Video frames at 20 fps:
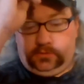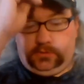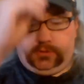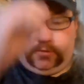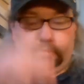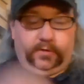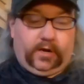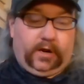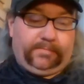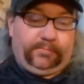
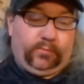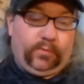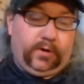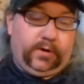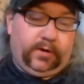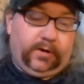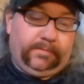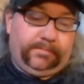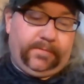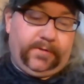show you off
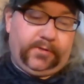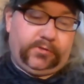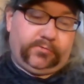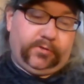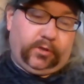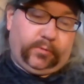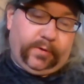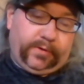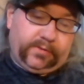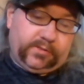one of these
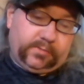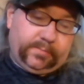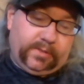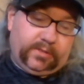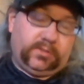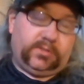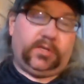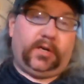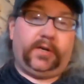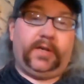real quick. This is going
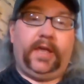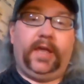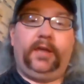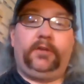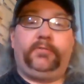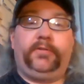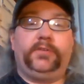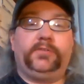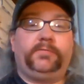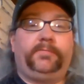to be Doug
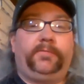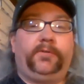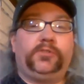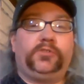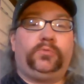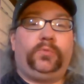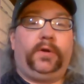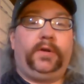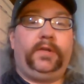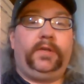Henry is the
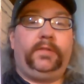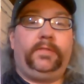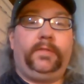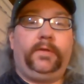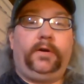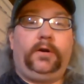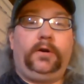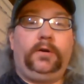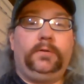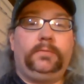first one in
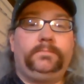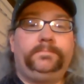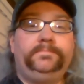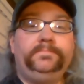there.